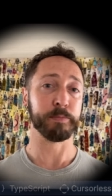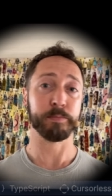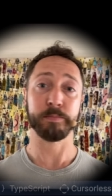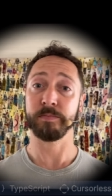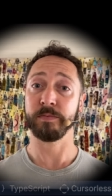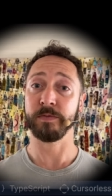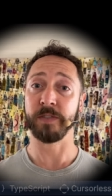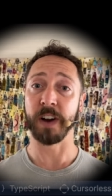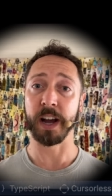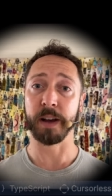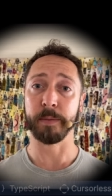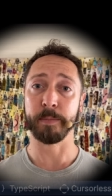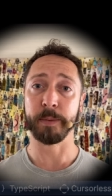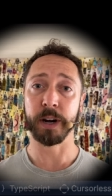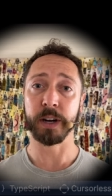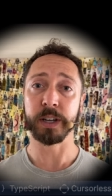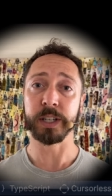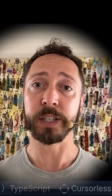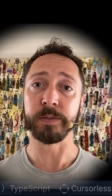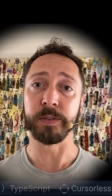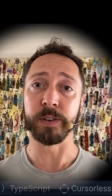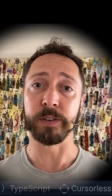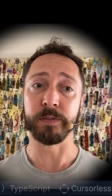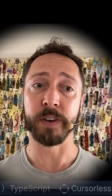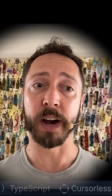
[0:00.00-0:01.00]
File
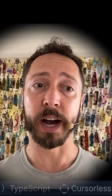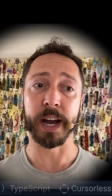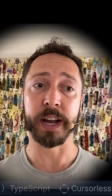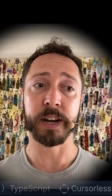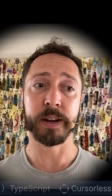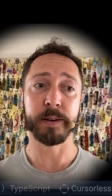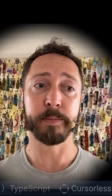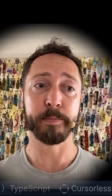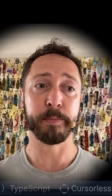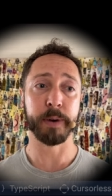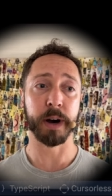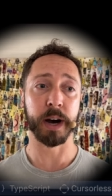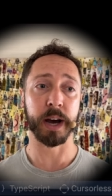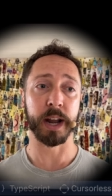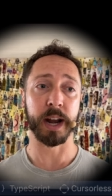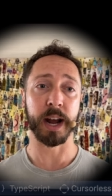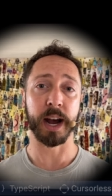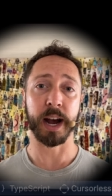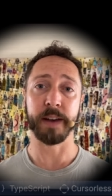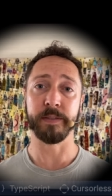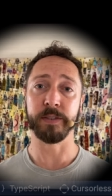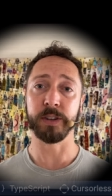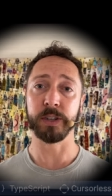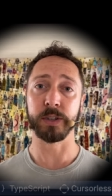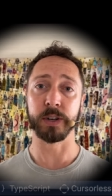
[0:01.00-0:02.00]
bugs if you find them, but
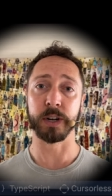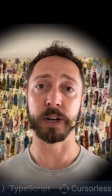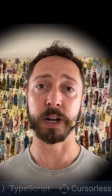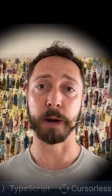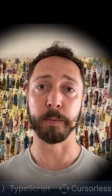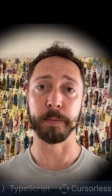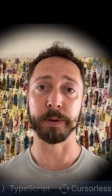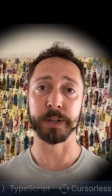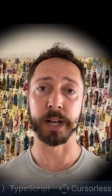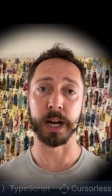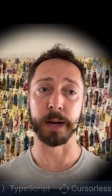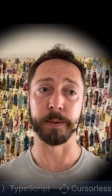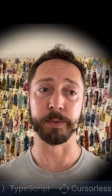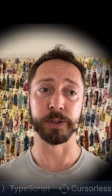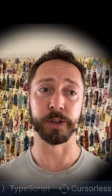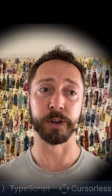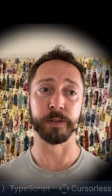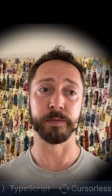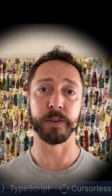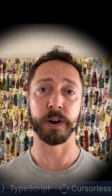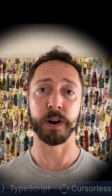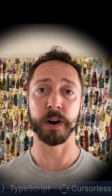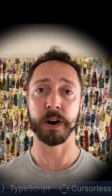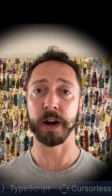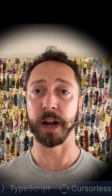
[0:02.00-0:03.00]
I've used it a couple times so
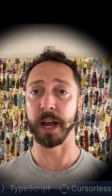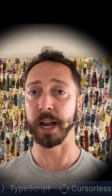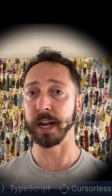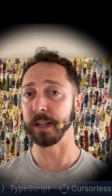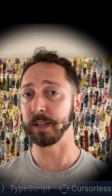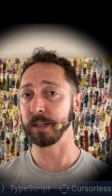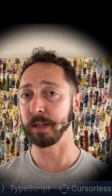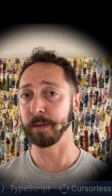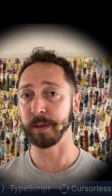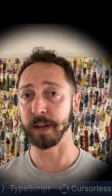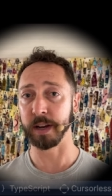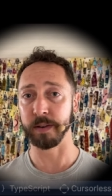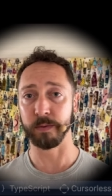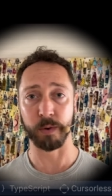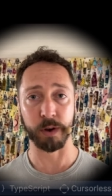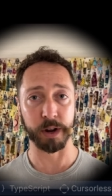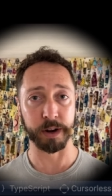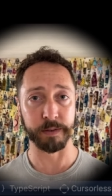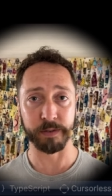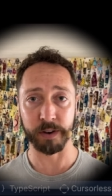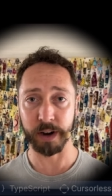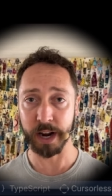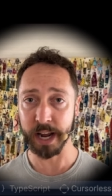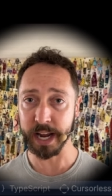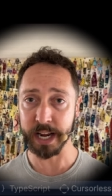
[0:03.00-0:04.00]
far, and it's something I've
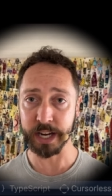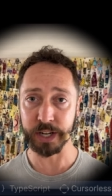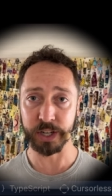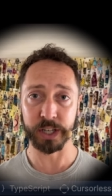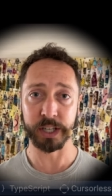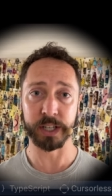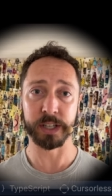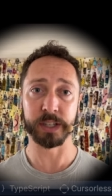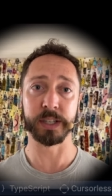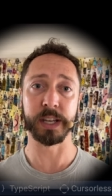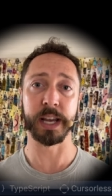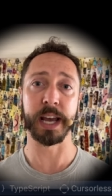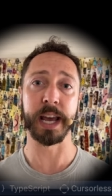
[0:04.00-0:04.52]
wanted for ages.